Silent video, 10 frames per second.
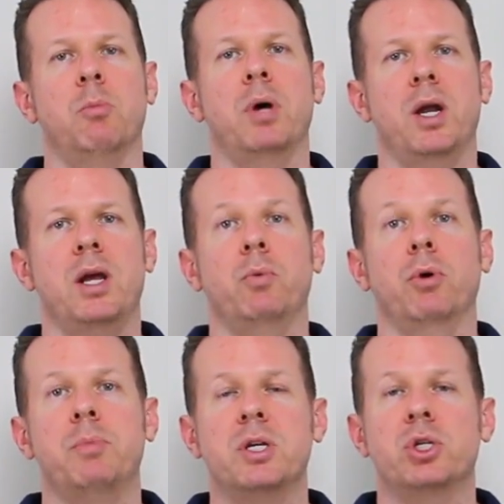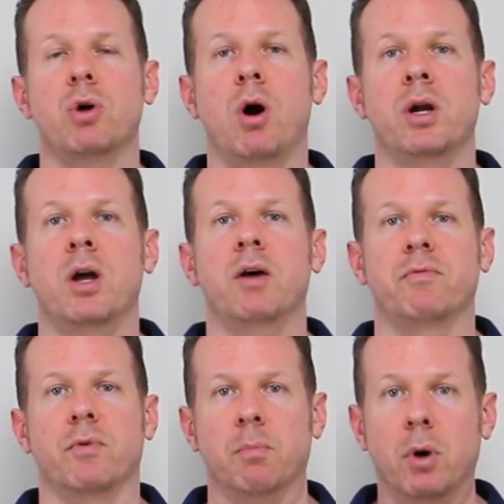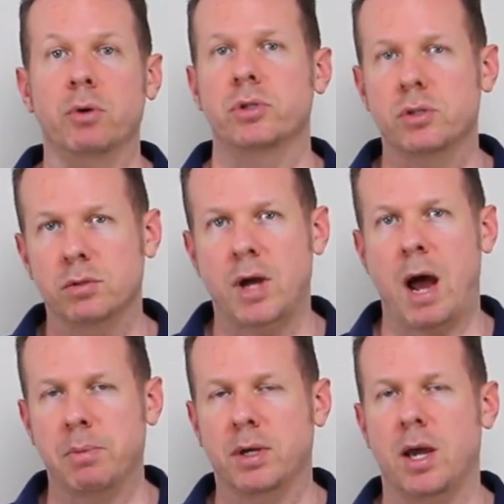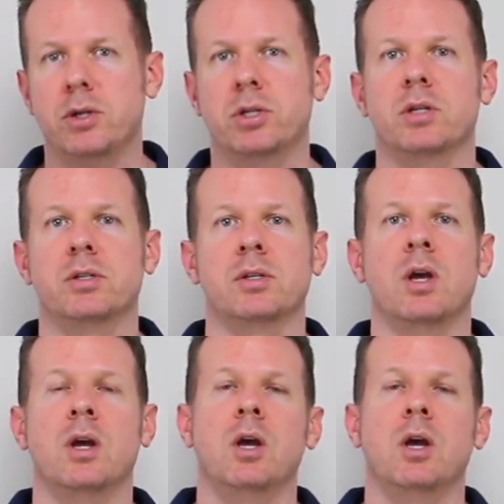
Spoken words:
but it will be strong enough for most applications.